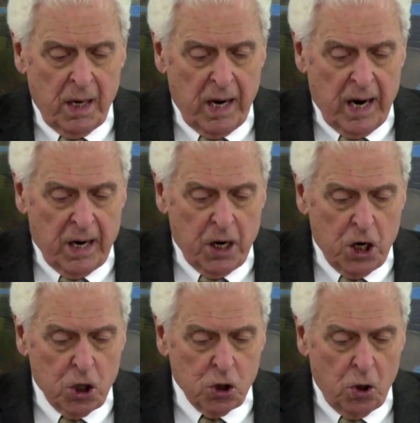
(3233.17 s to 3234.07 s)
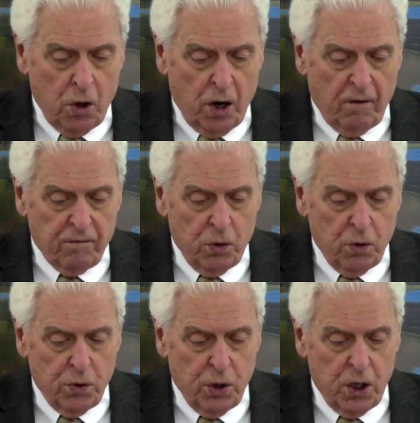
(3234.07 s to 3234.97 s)
and he shall give
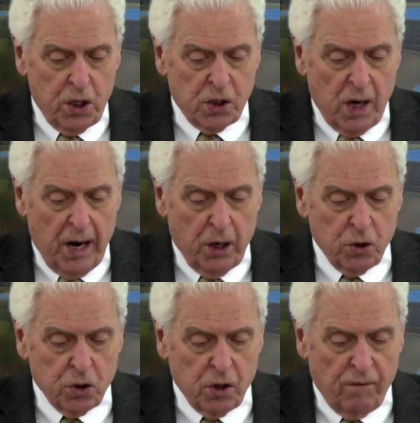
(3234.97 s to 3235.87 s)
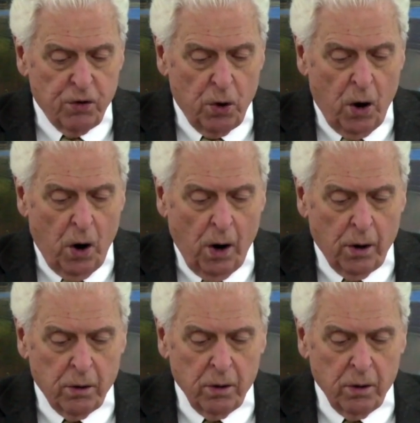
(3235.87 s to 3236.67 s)
you the desires of your heart.